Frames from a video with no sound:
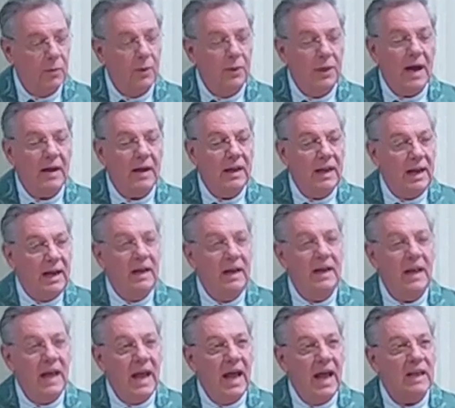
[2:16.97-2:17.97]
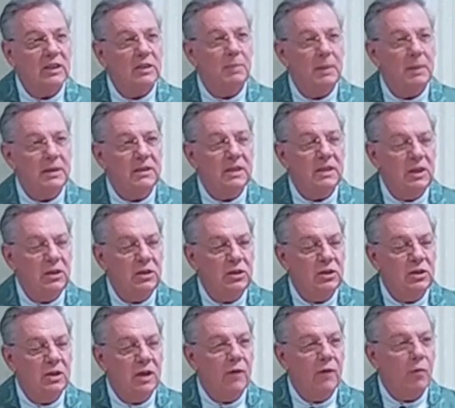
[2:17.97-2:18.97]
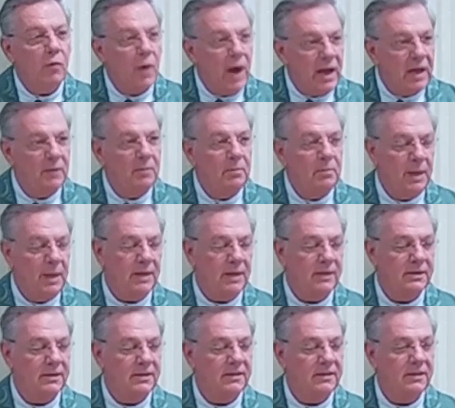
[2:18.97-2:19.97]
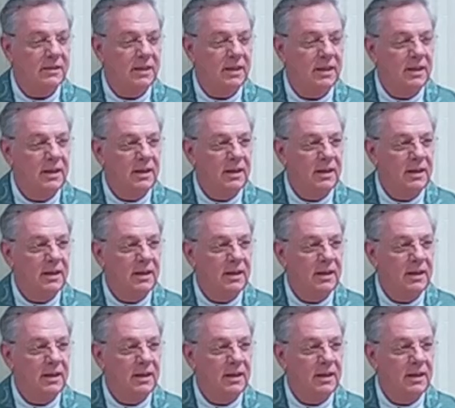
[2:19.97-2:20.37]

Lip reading: without any expectation of recompense,